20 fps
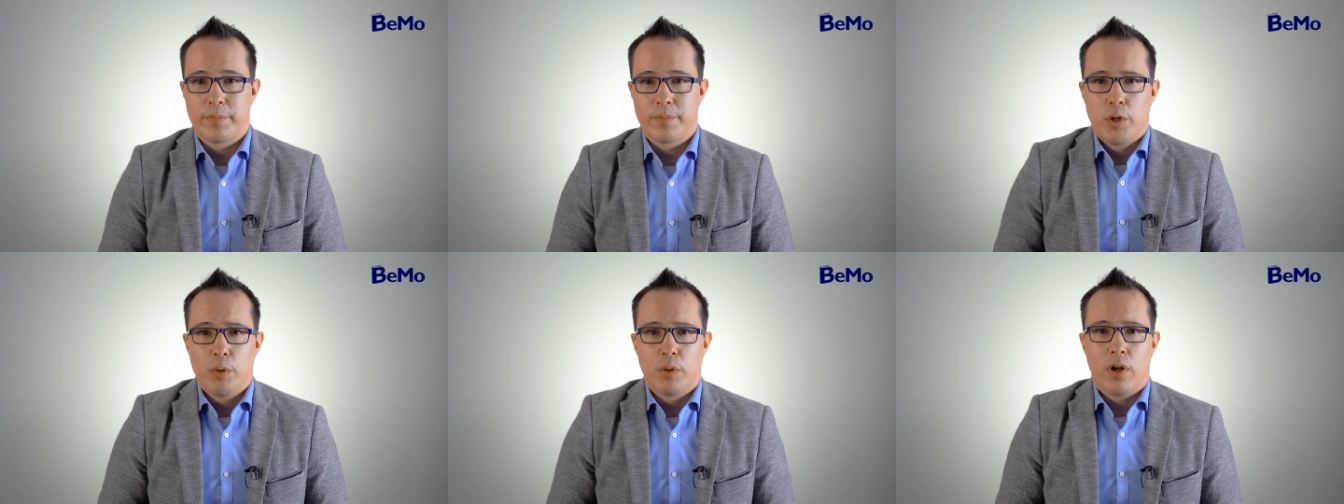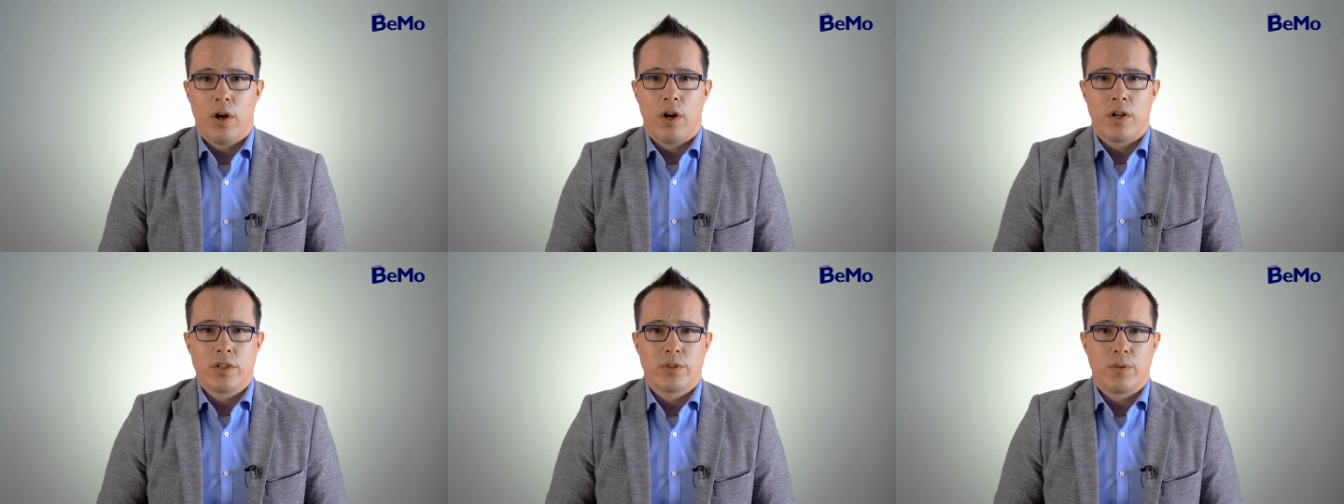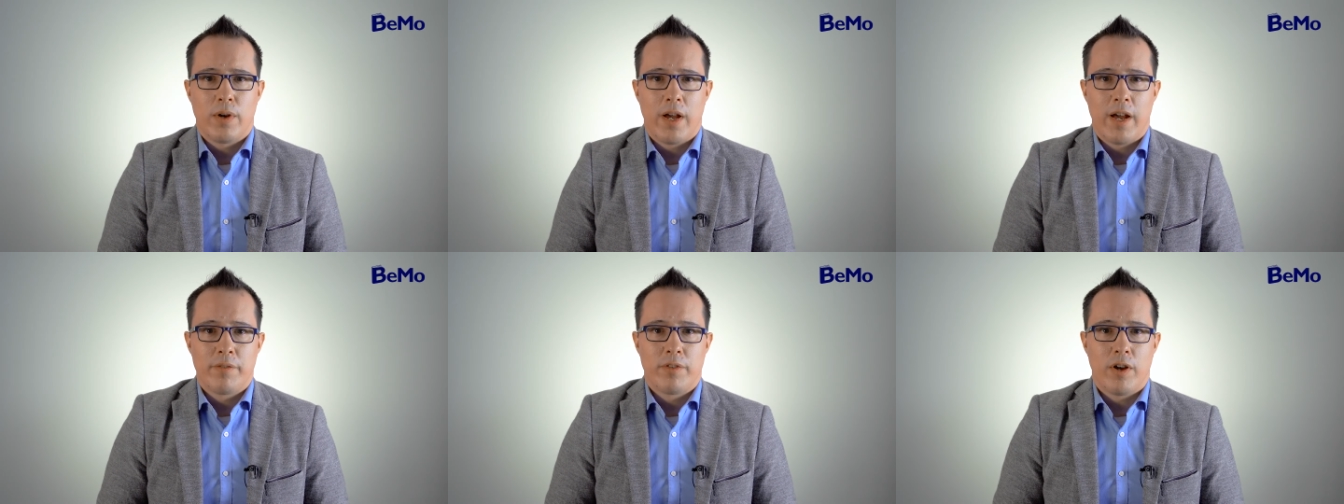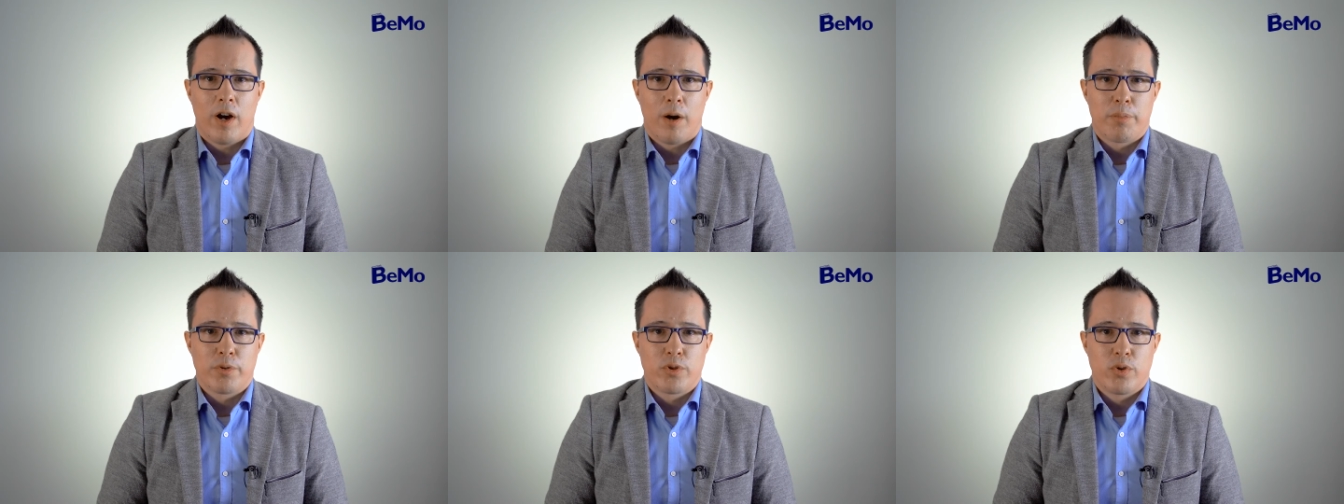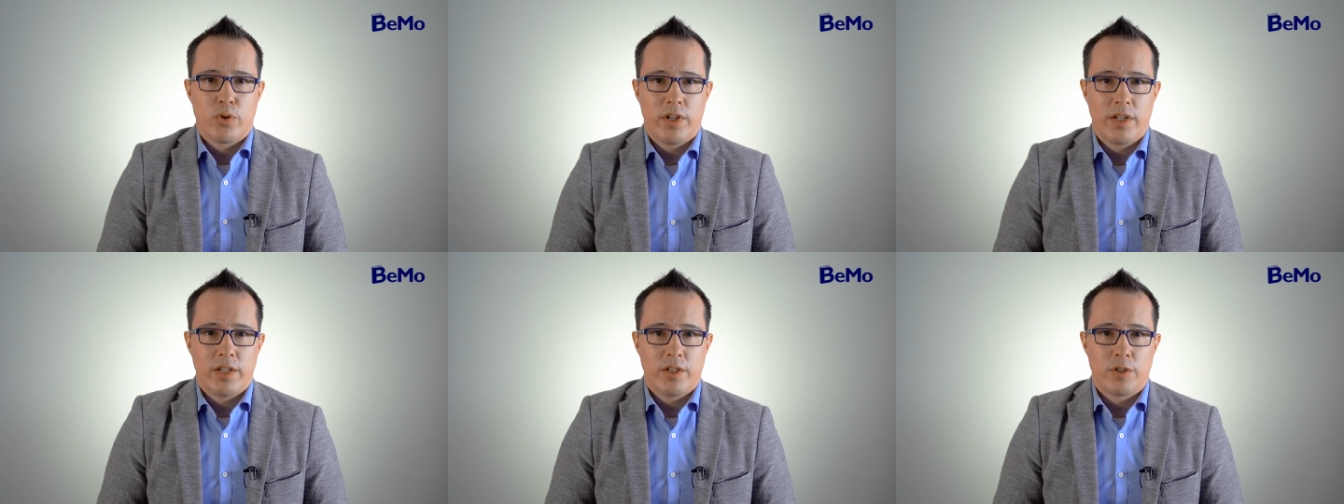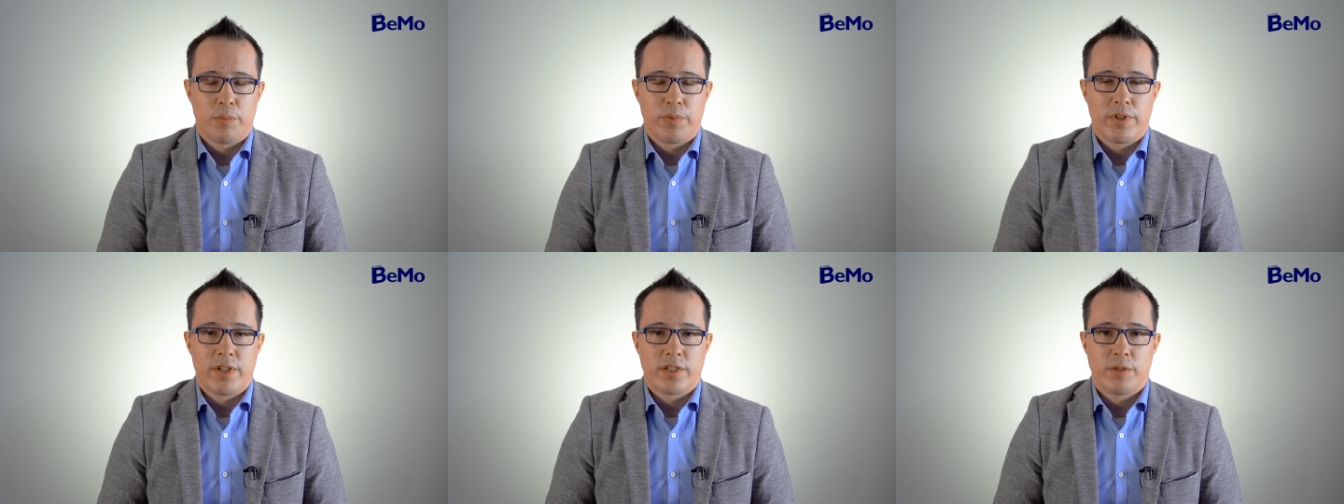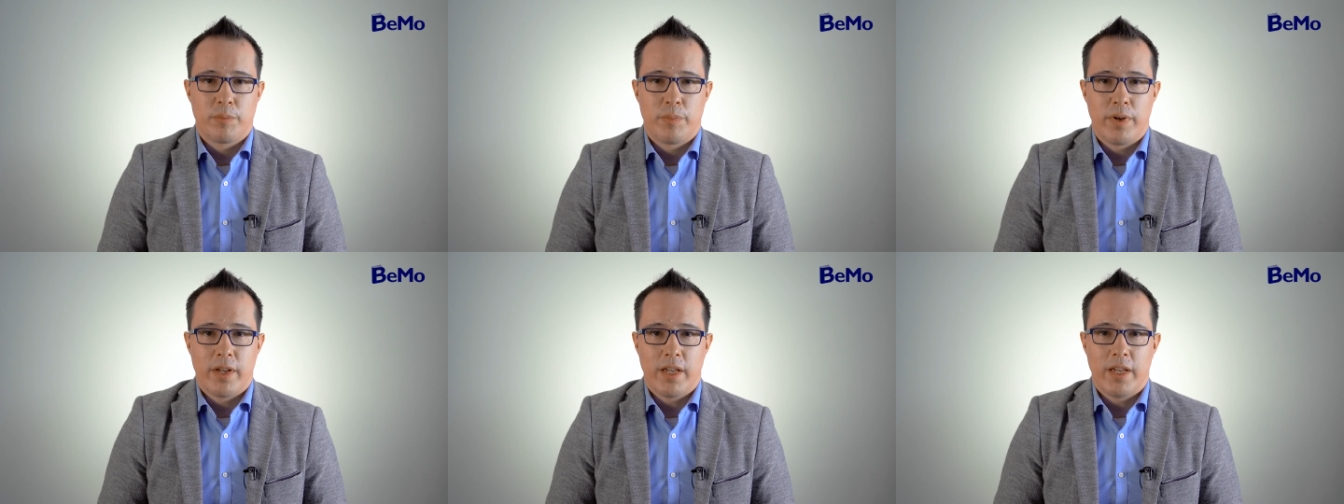You will also have the opportunity to
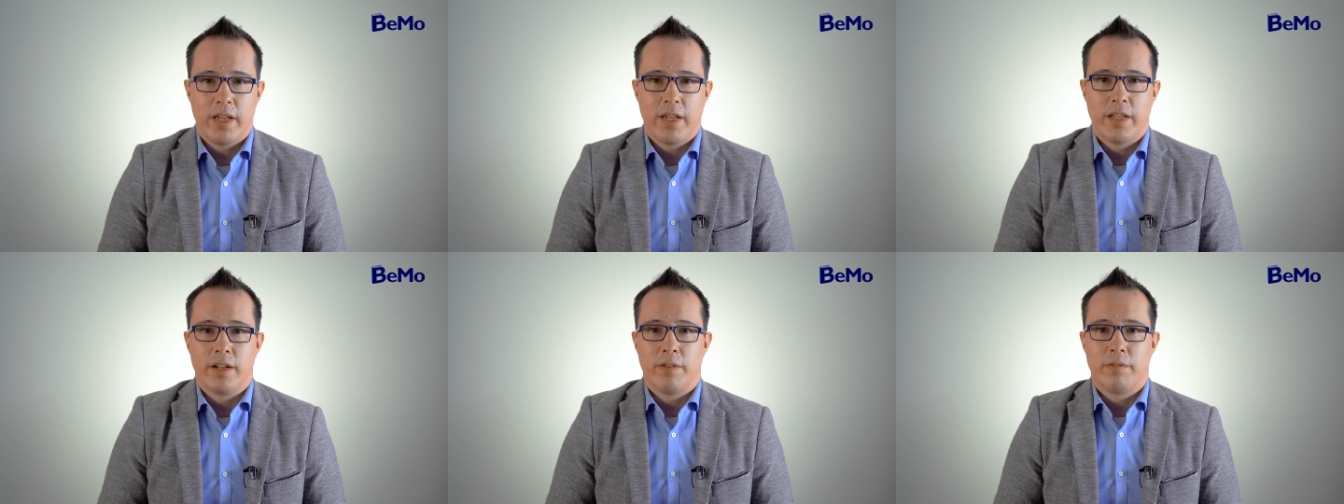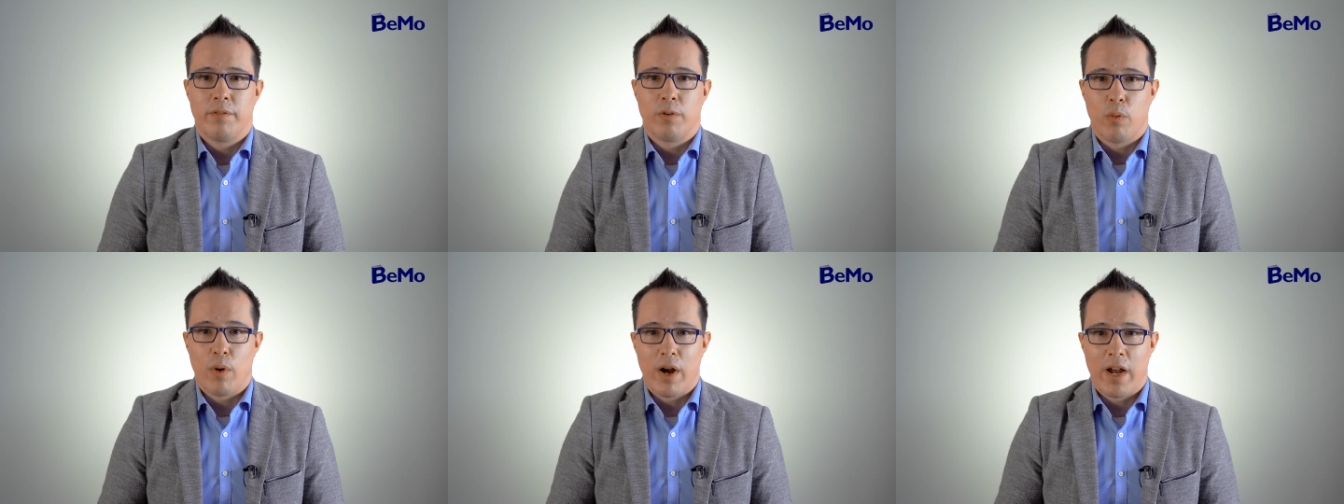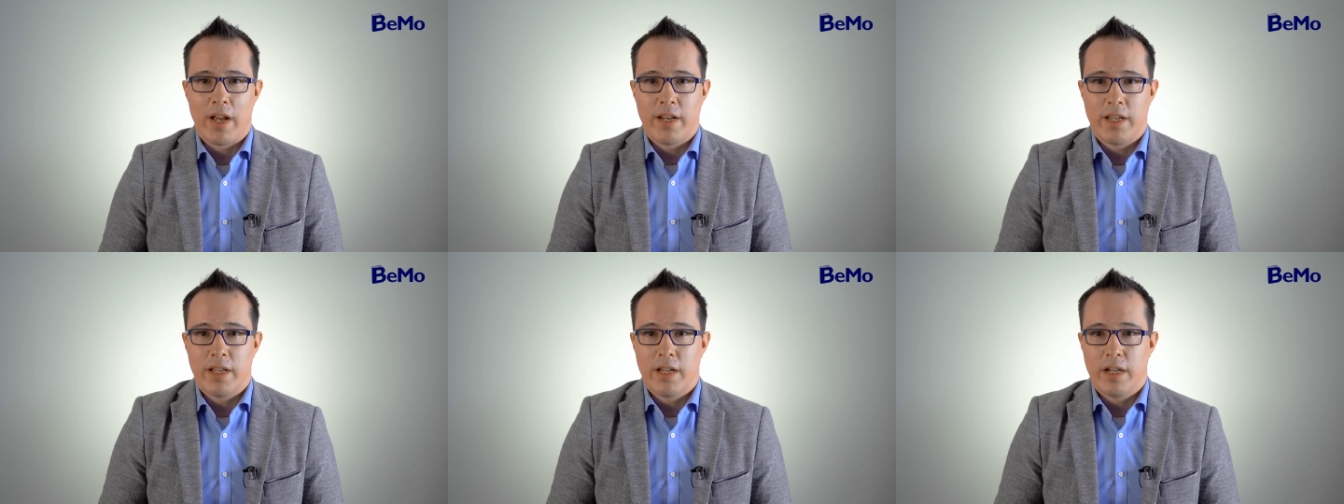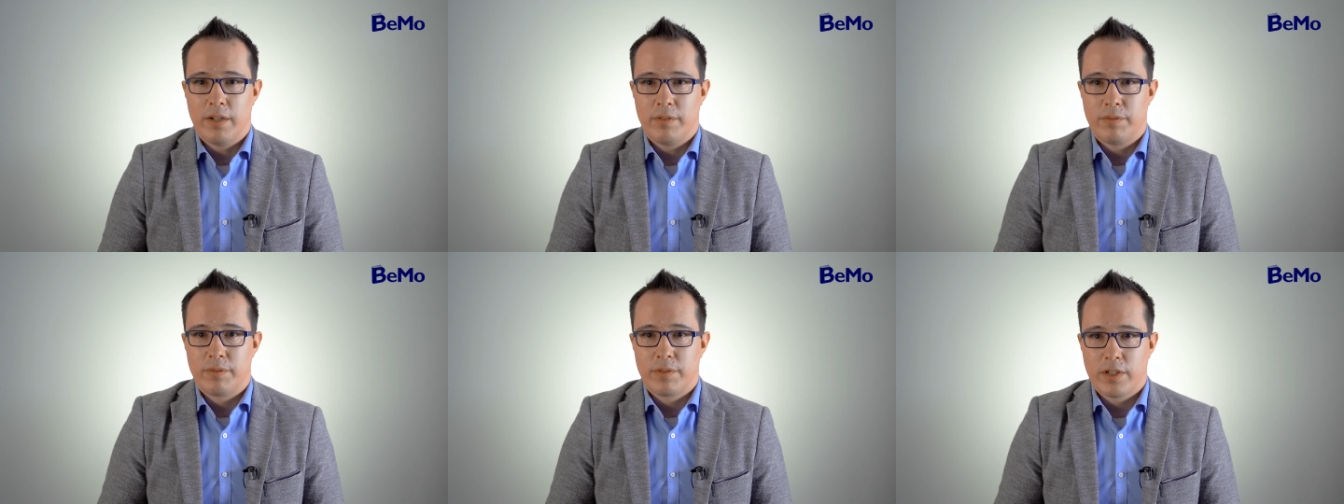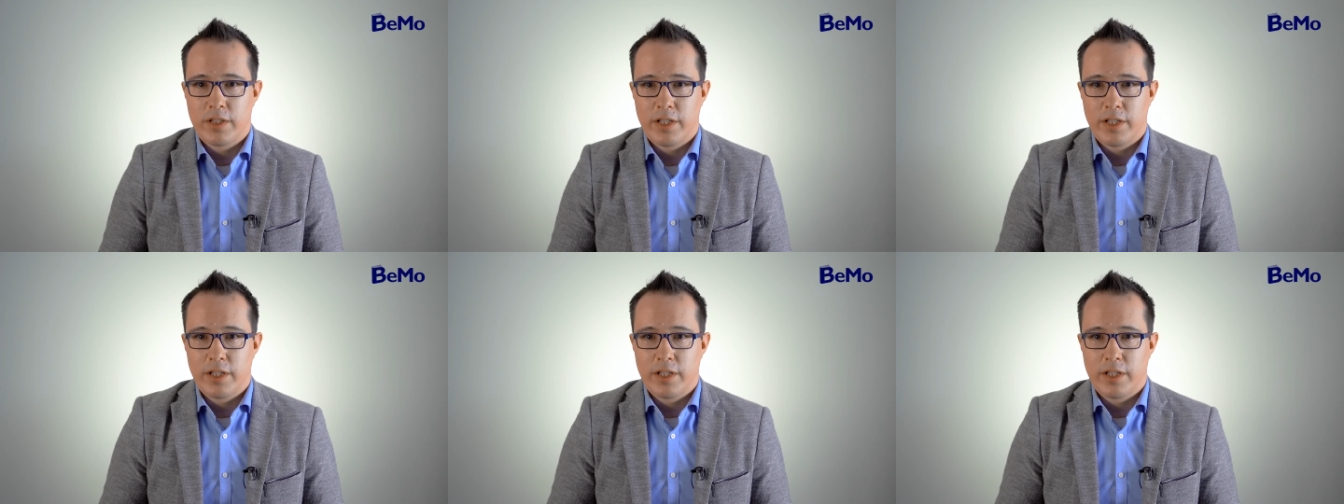participate in a variety of